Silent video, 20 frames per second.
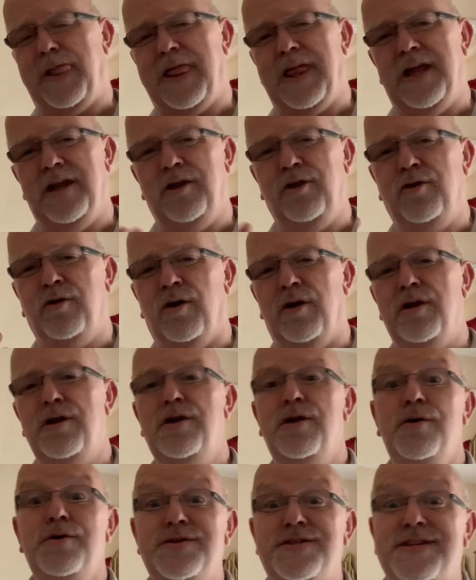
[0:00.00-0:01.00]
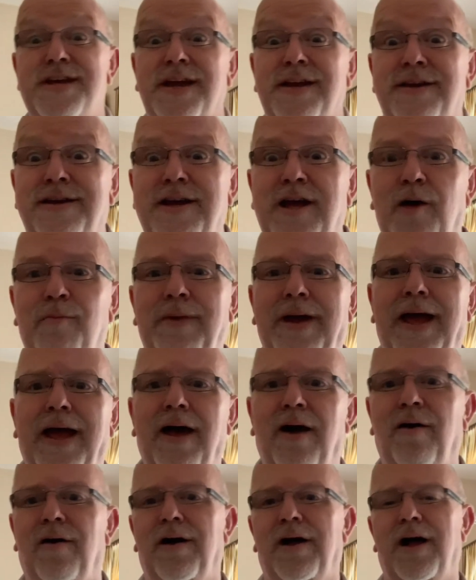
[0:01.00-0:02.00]
you've got Lucid coming
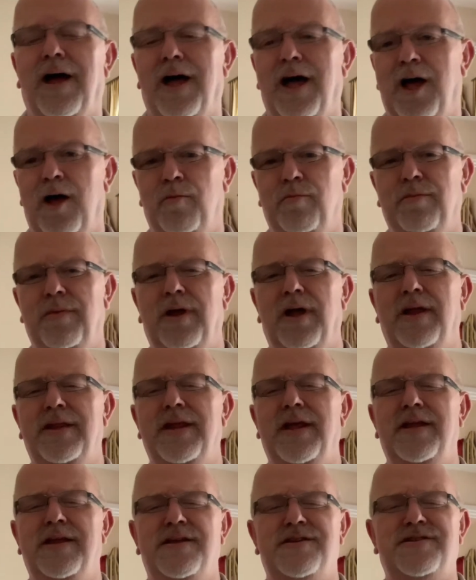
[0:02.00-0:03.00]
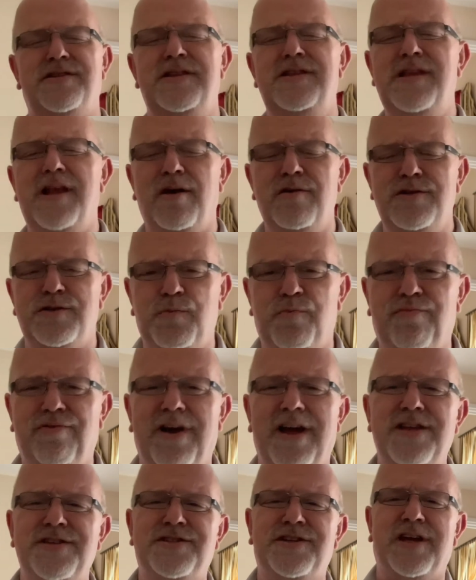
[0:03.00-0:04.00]
out, and there's loads of
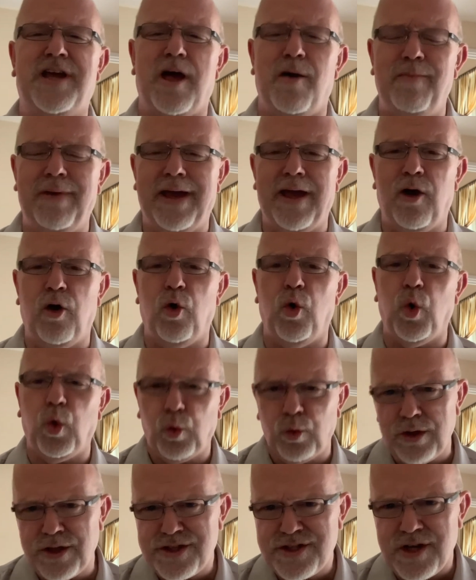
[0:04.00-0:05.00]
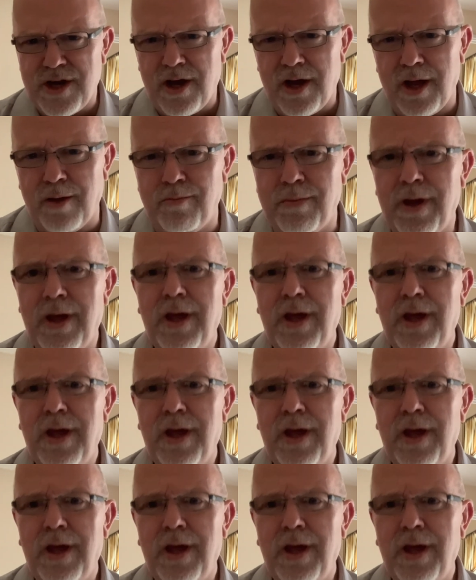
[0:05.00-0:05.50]
brands coming out all the time.